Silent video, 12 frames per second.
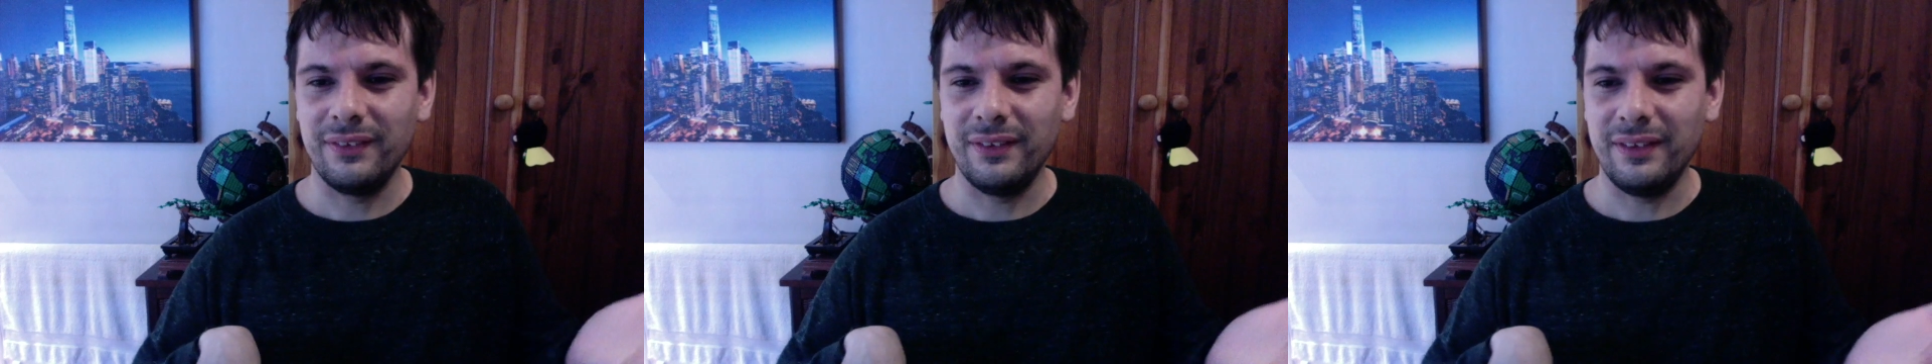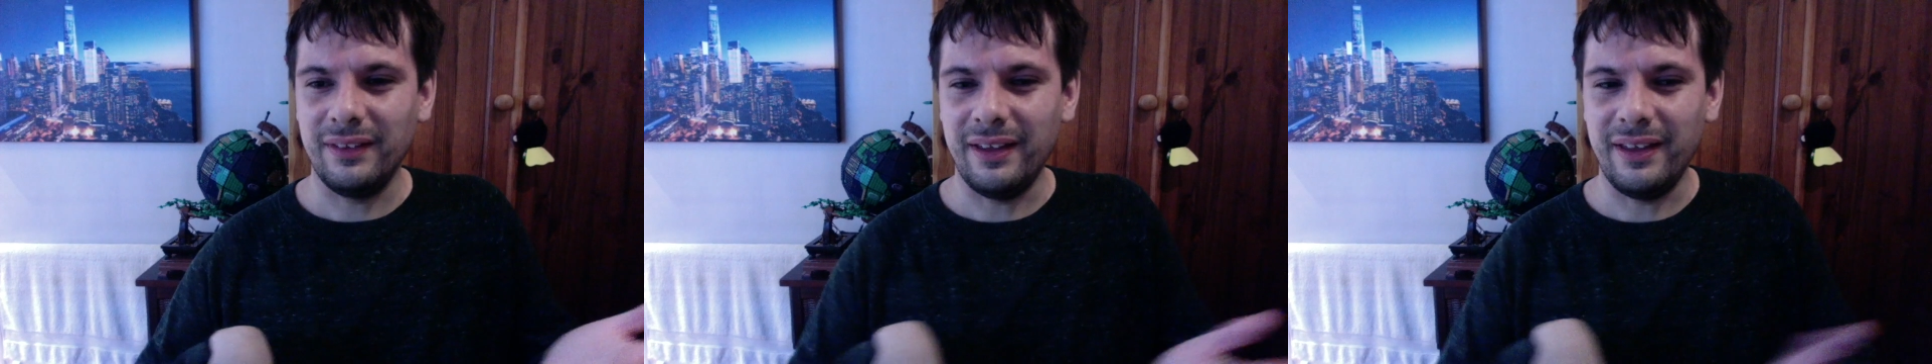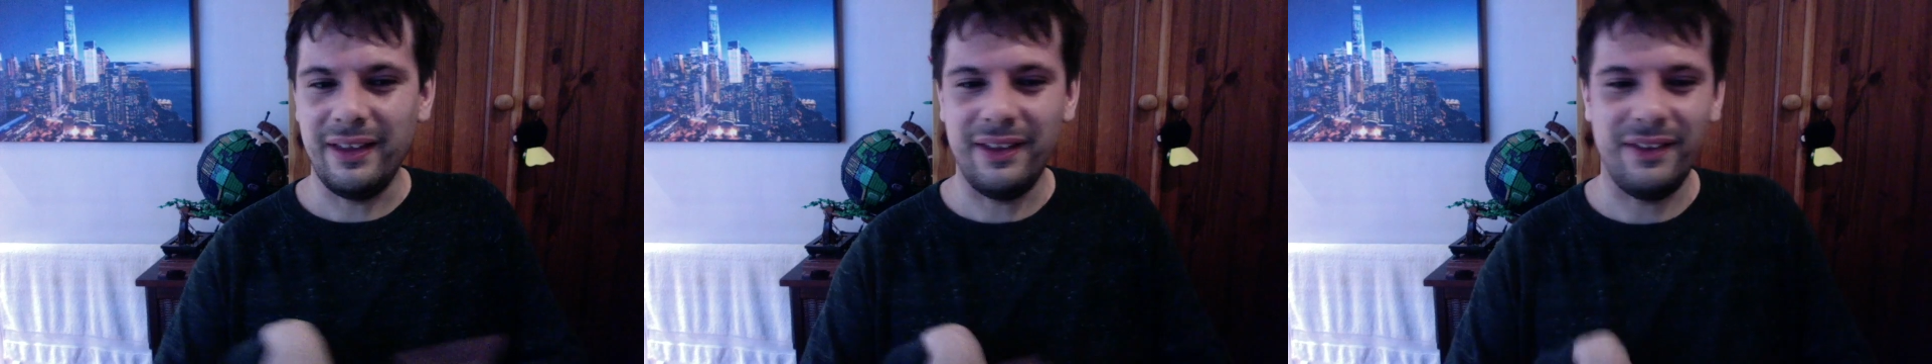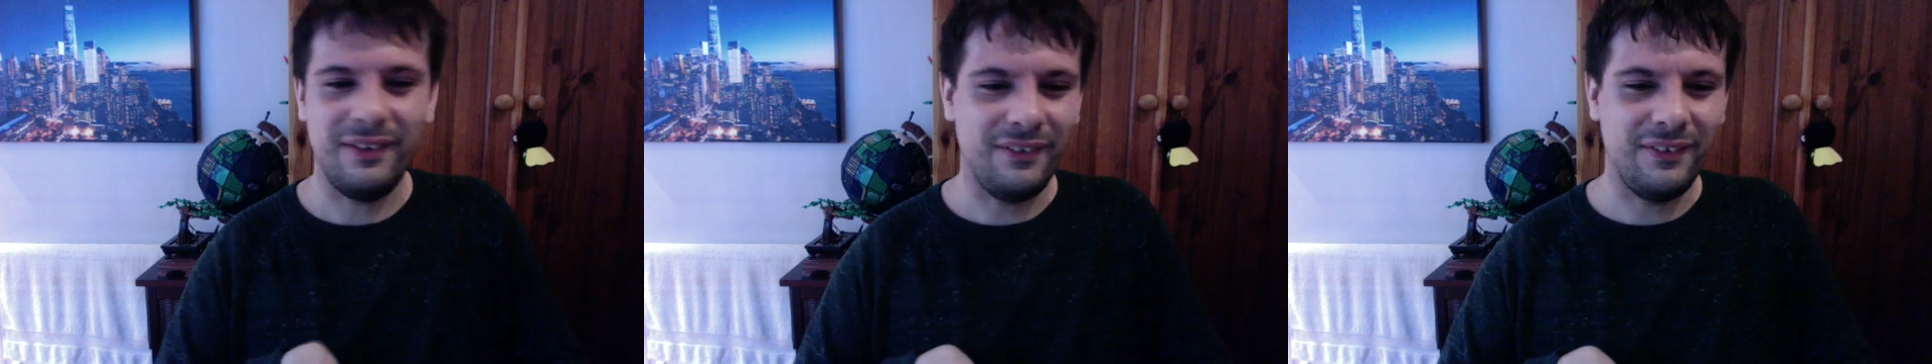Uh,
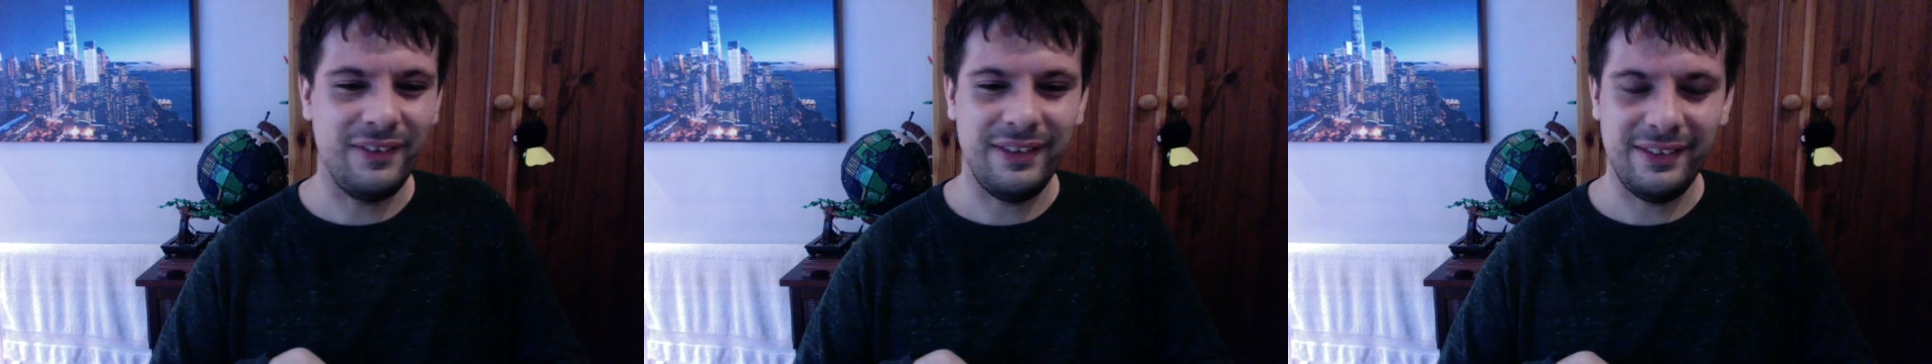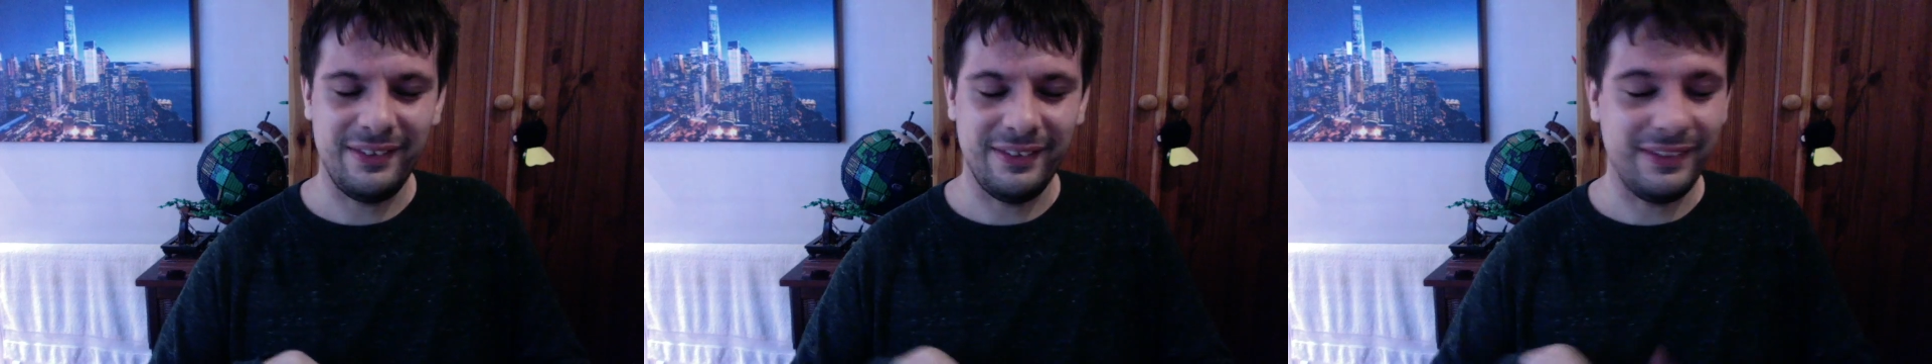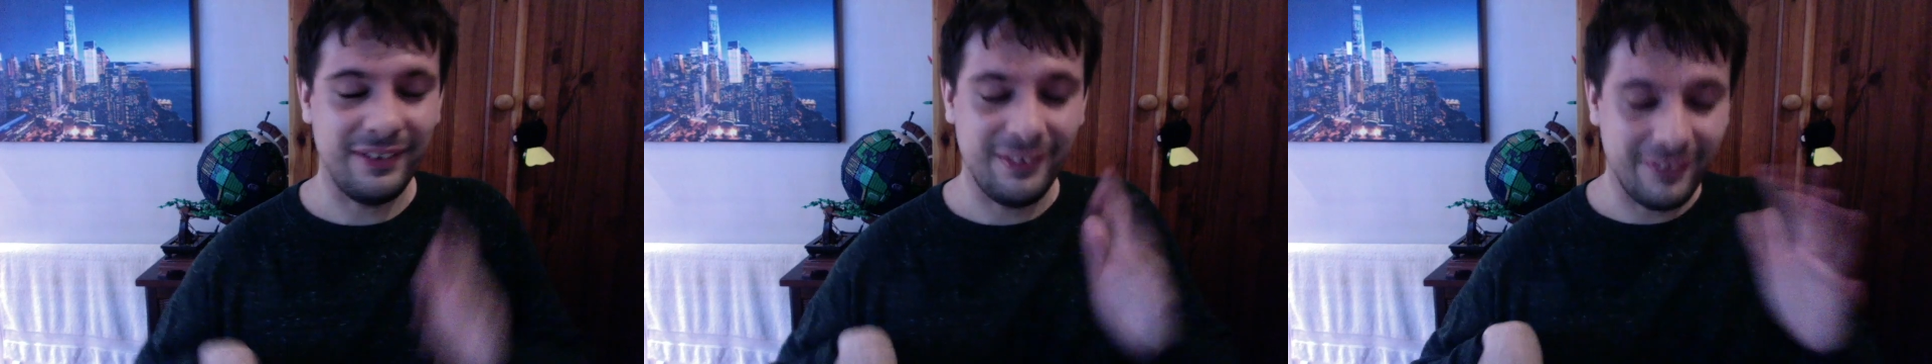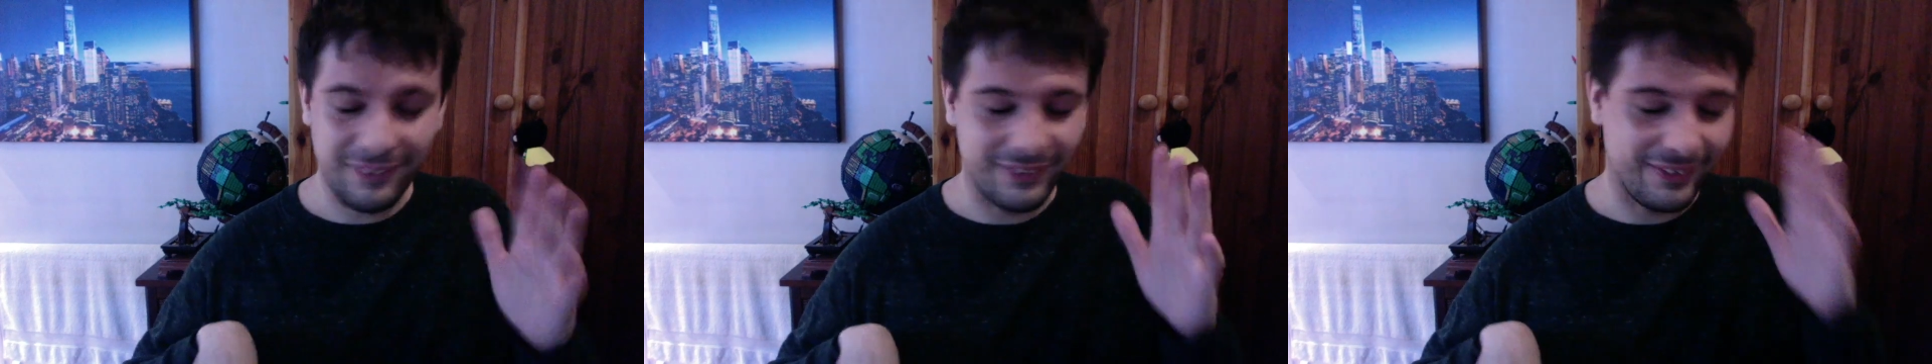
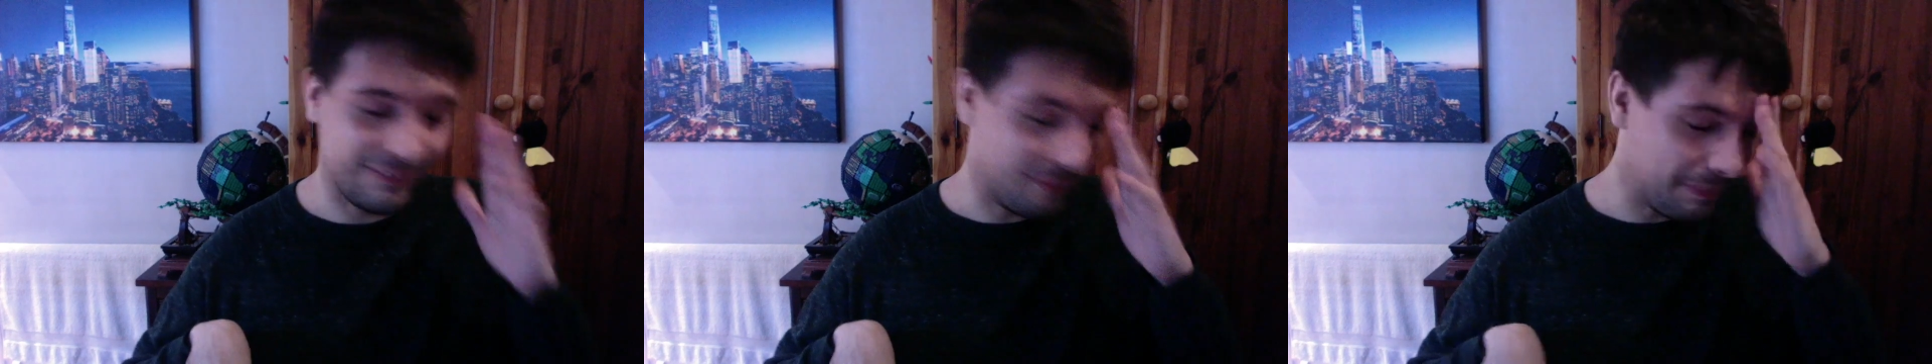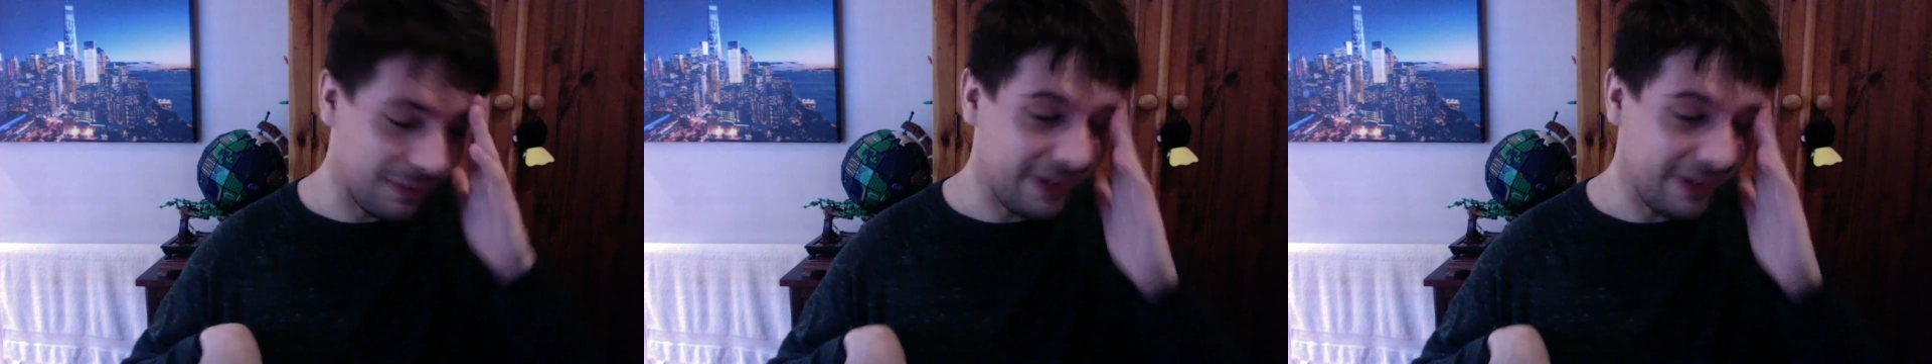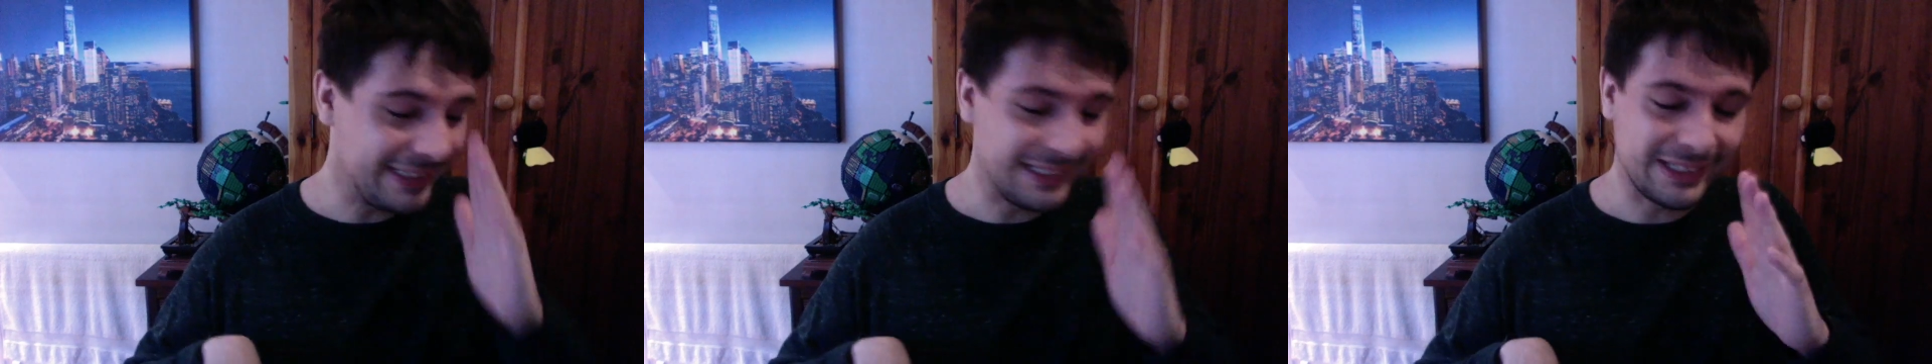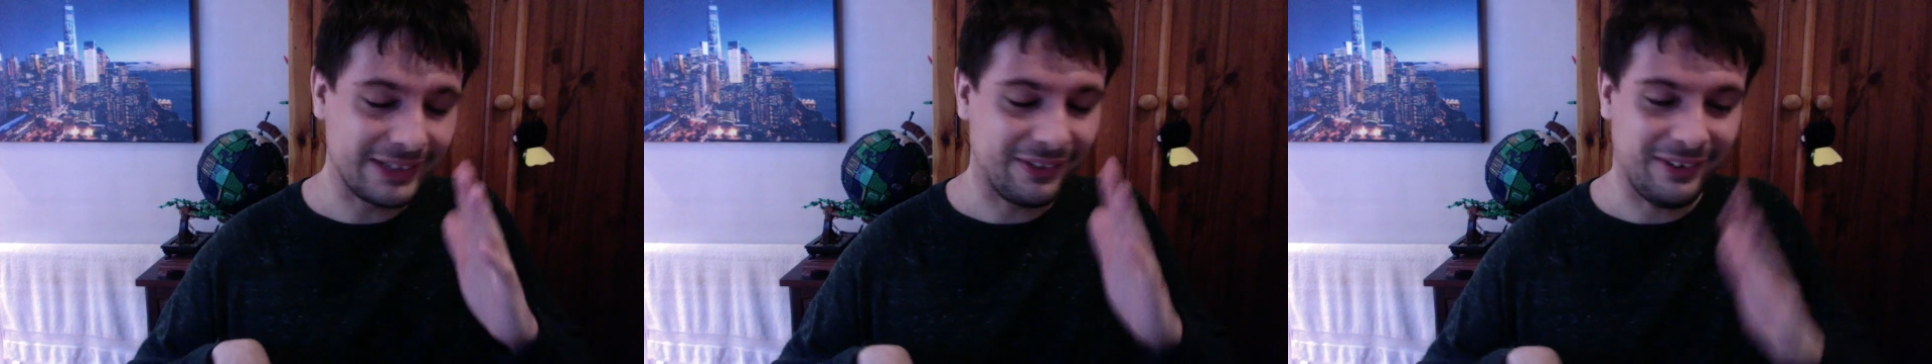oh, my mind's
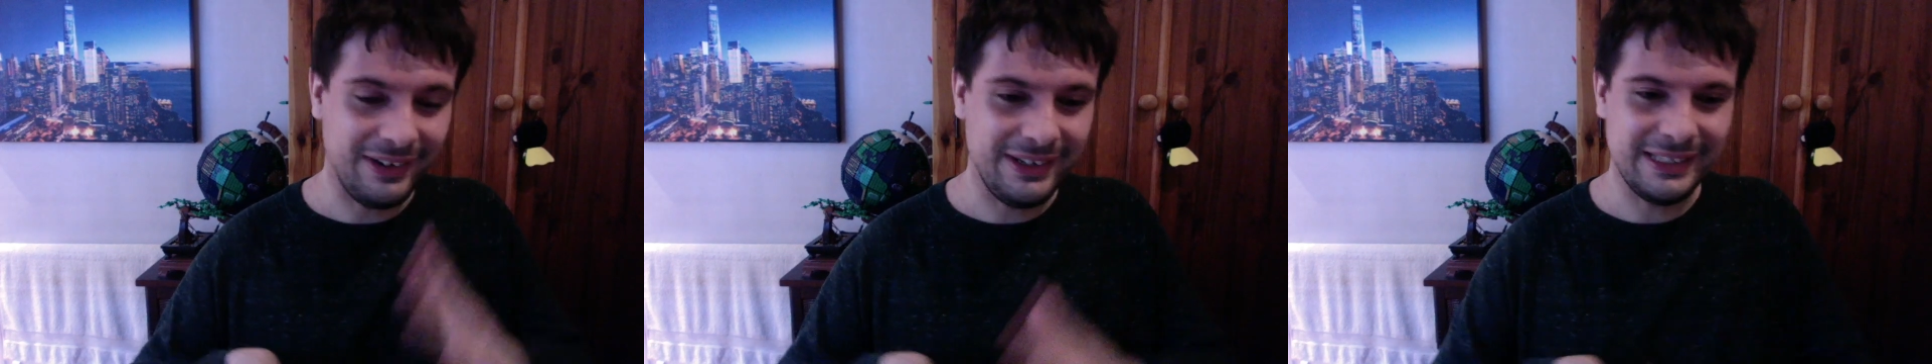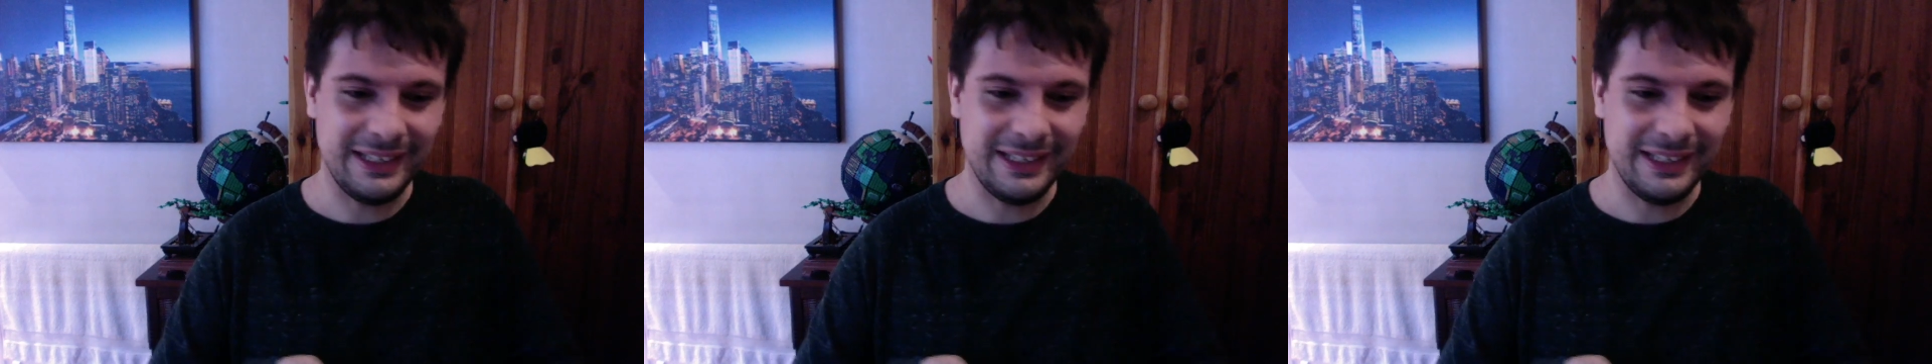just crazy.